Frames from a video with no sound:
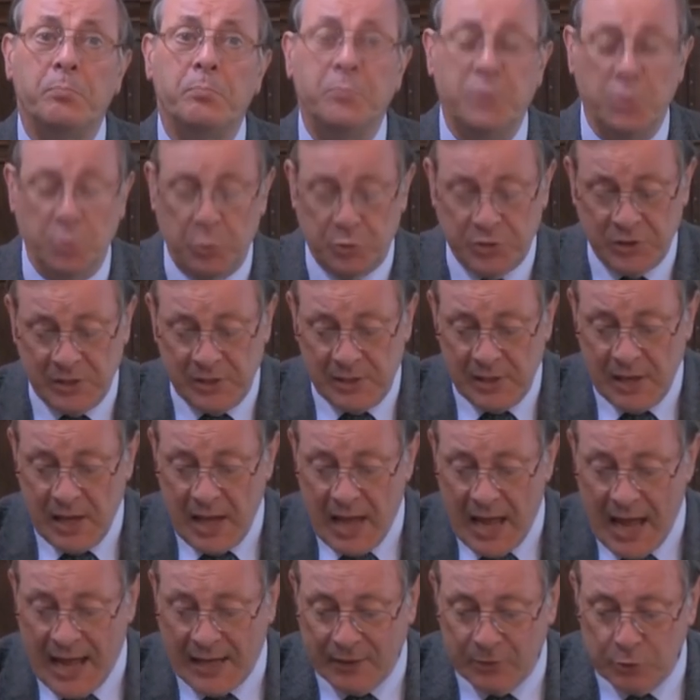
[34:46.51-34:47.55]
beauty,
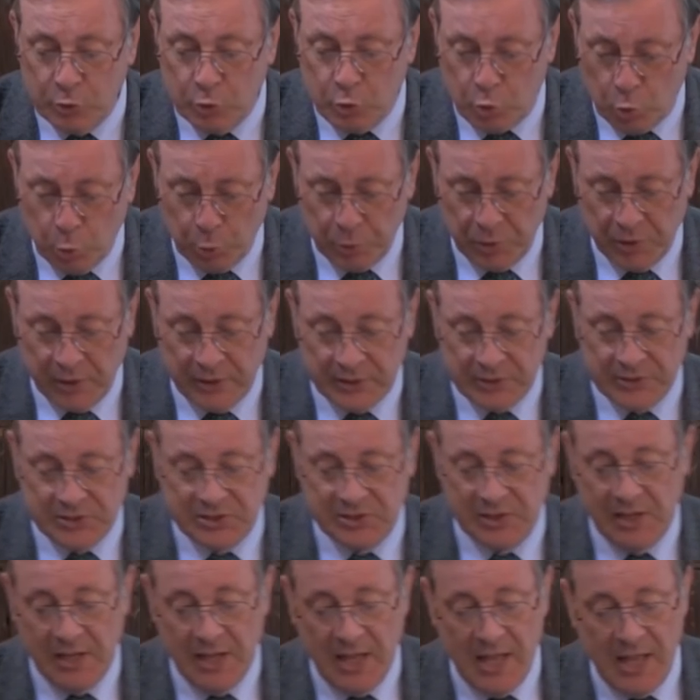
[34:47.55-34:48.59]
and
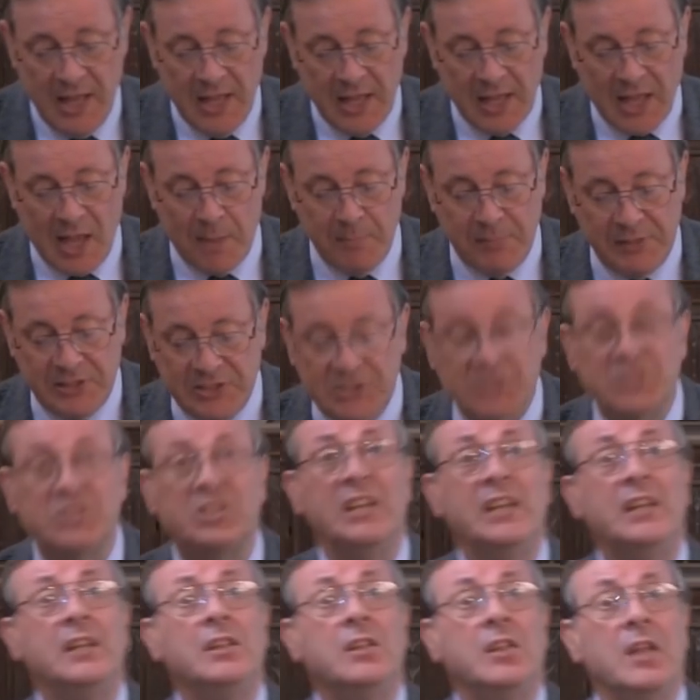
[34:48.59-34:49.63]
goodness can be
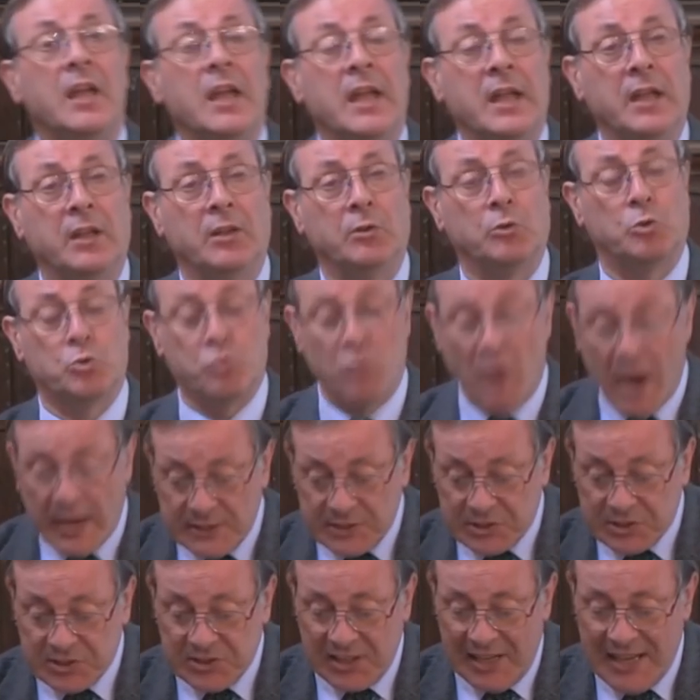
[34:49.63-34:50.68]
seen in
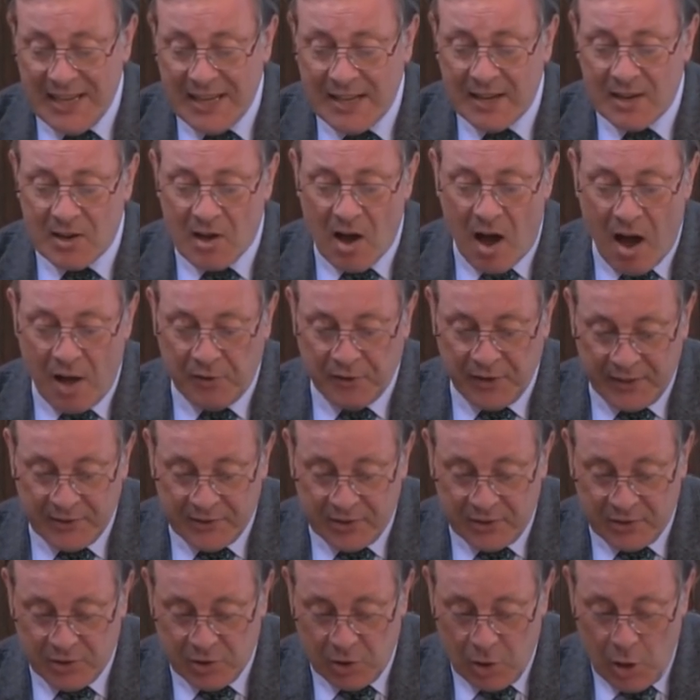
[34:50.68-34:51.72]
Christ
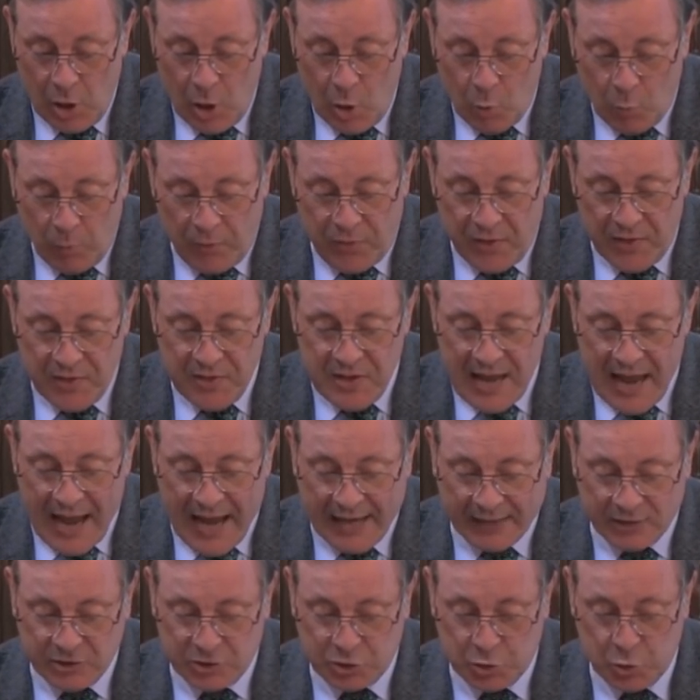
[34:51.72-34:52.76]
incarnated within the
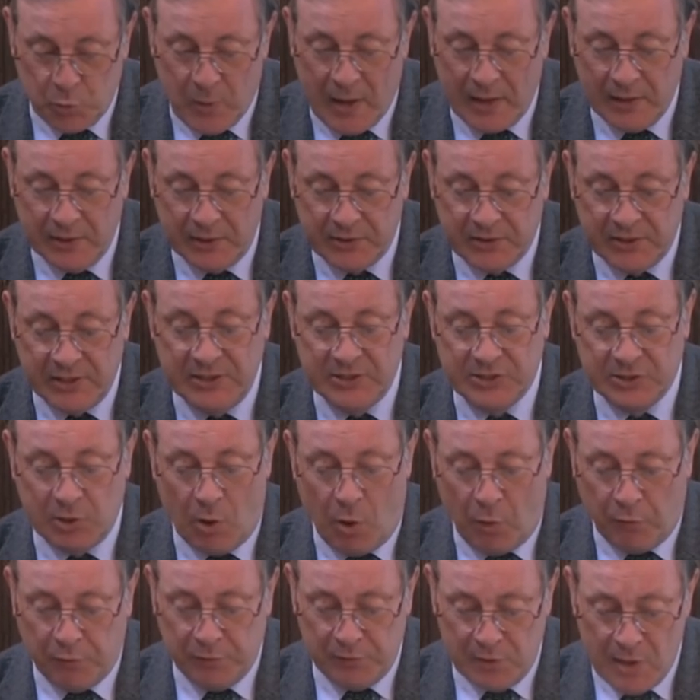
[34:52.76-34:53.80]
actualities
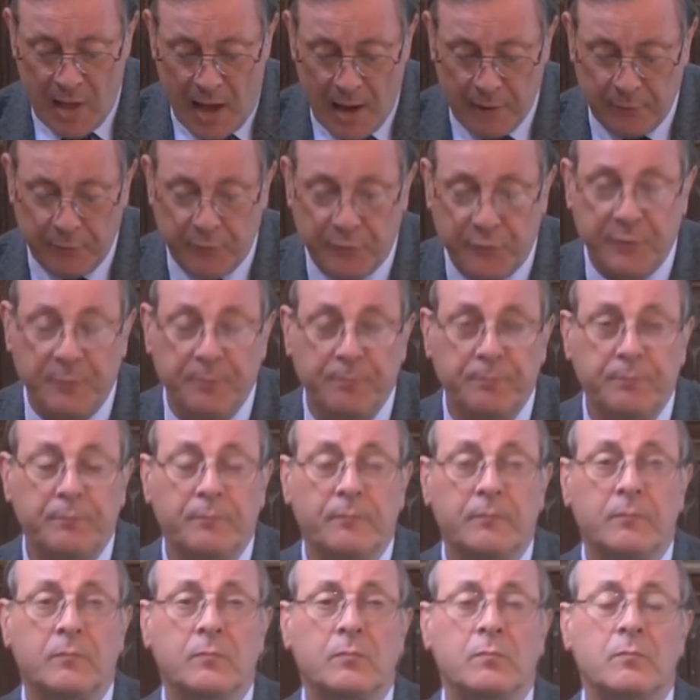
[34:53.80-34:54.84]
of life.
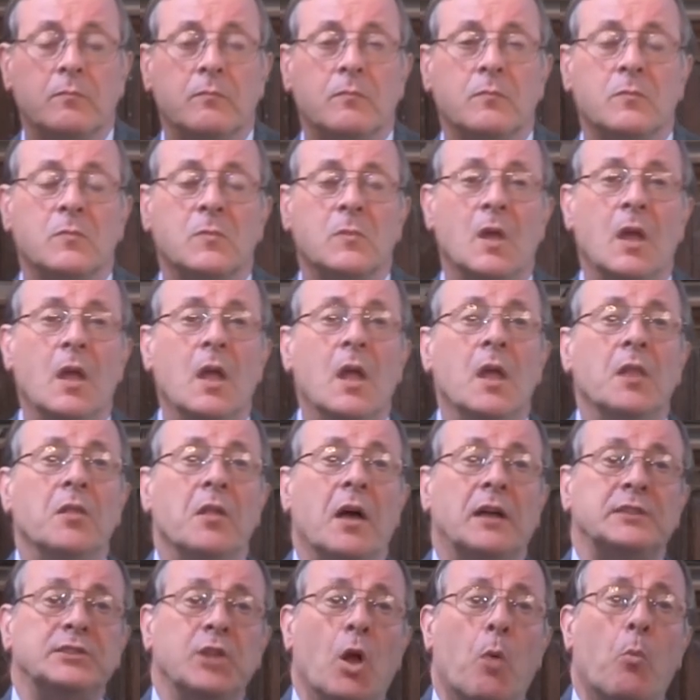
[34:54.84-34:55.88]

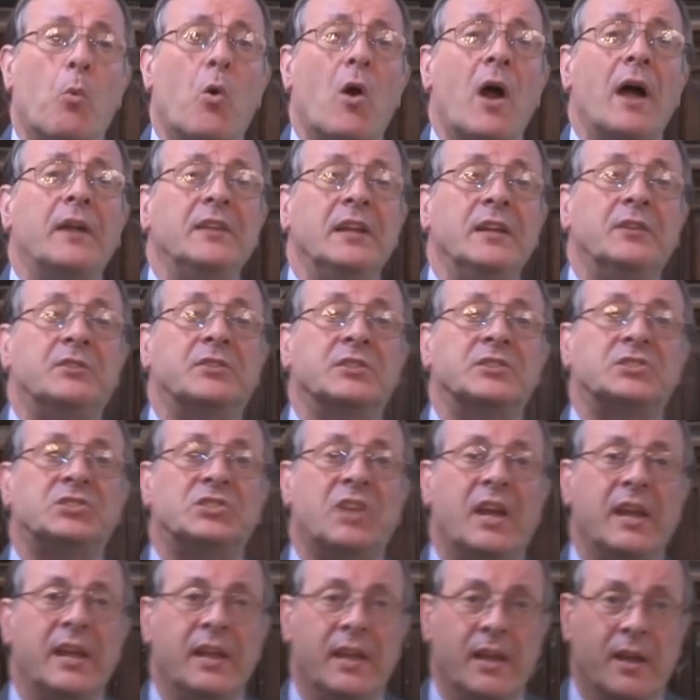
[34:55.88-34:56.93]
Now, there's a lot more I need to
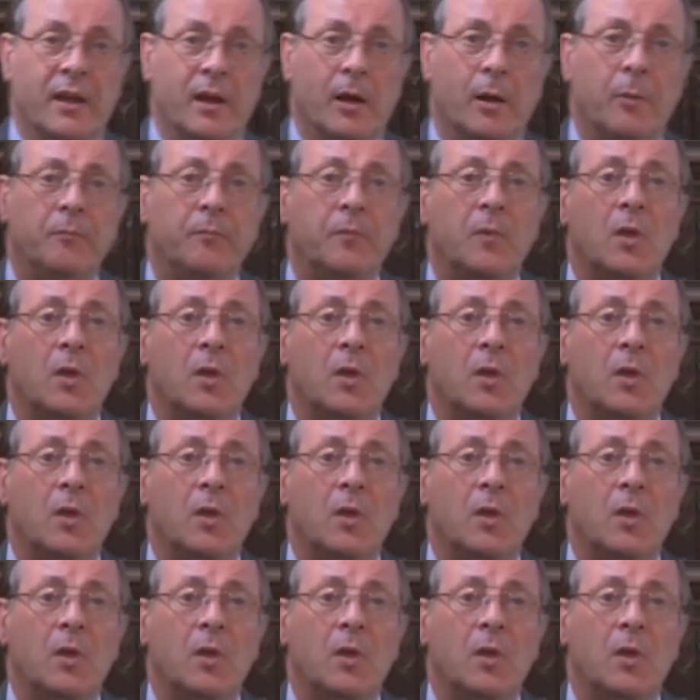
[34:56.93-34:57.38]
say here.